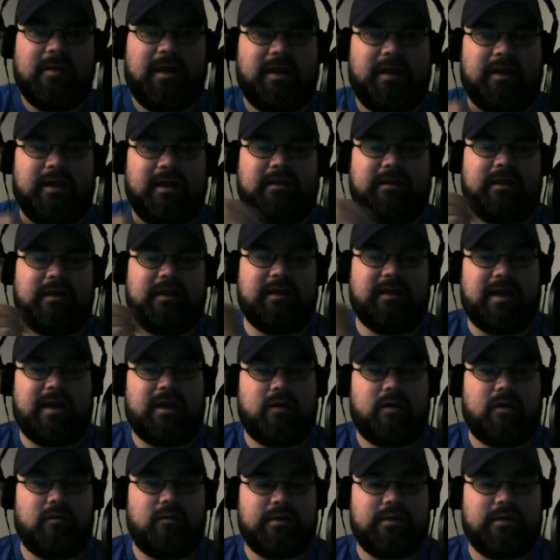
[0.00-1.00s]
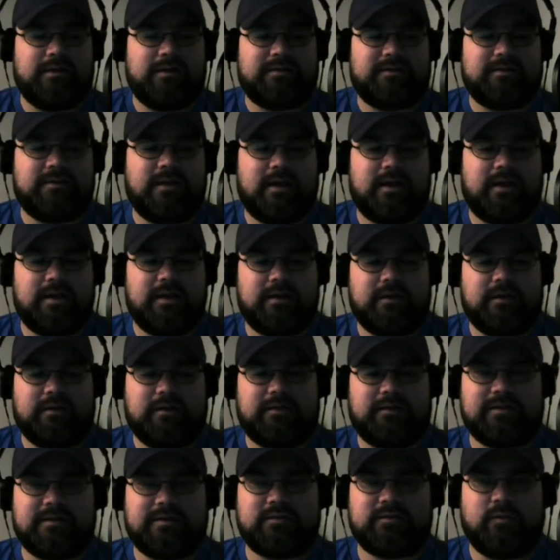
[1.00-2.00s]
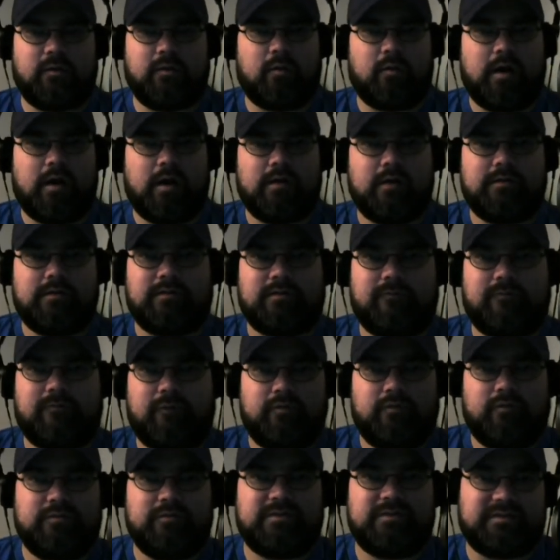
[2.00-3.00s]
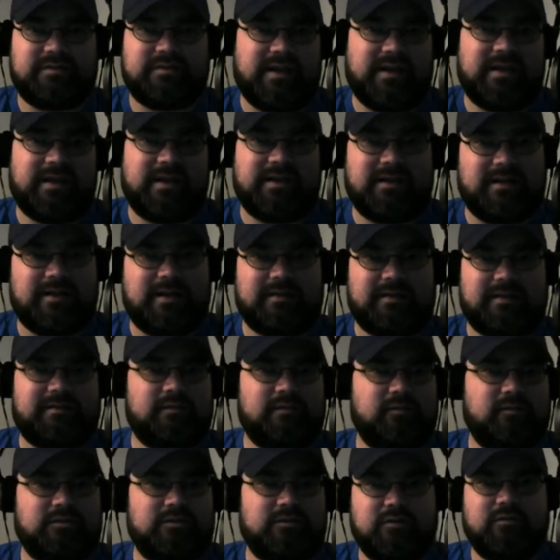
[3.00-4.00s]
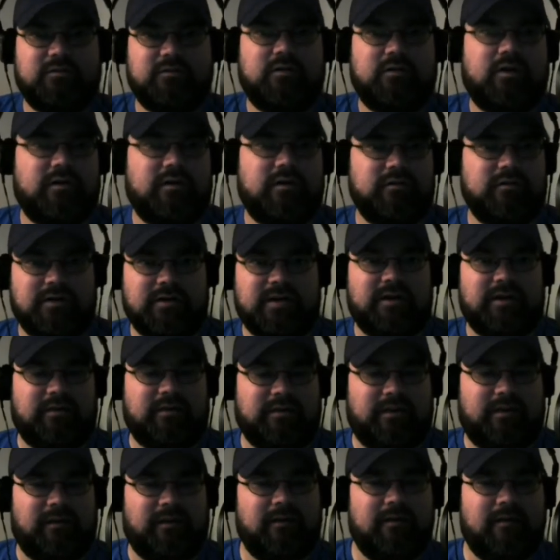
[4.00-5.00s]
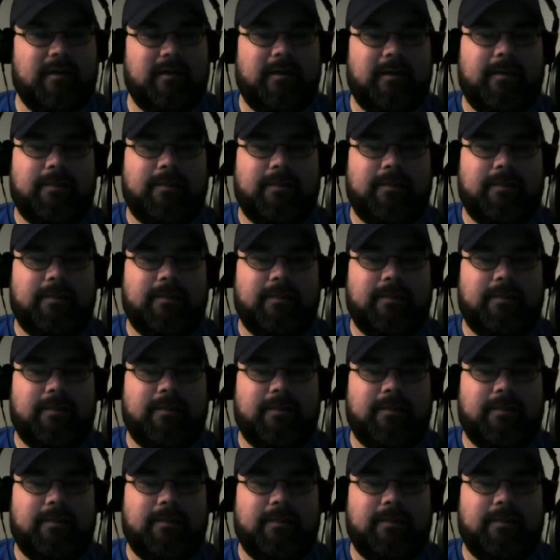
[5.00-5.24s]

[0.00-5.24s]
And now it doesn't require that the phone stay connected or turned on or anything.